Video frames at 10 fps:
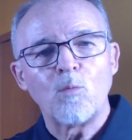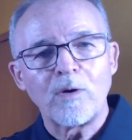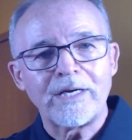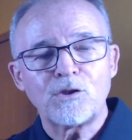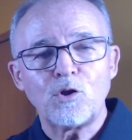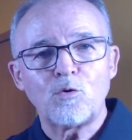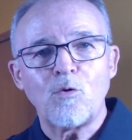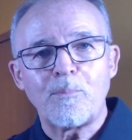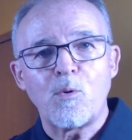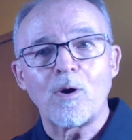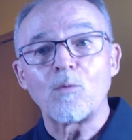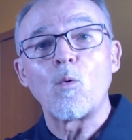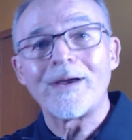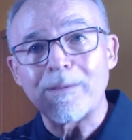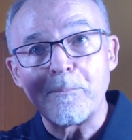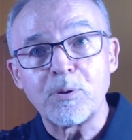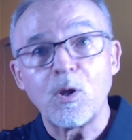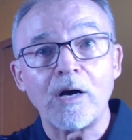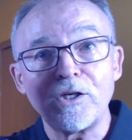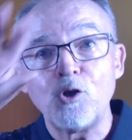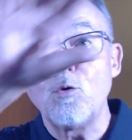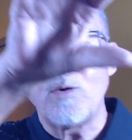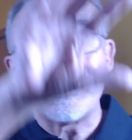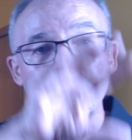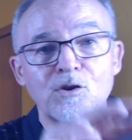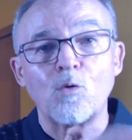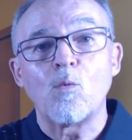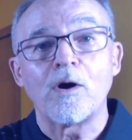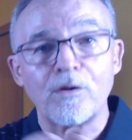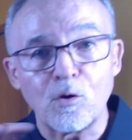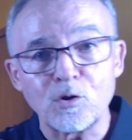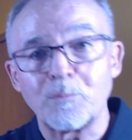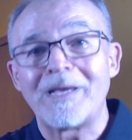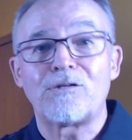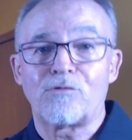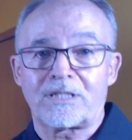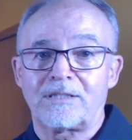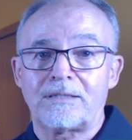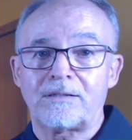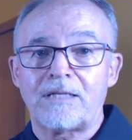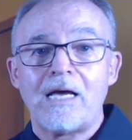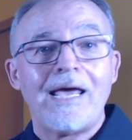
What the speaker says: We'll get you to a point where we can plug you into one of those matrices.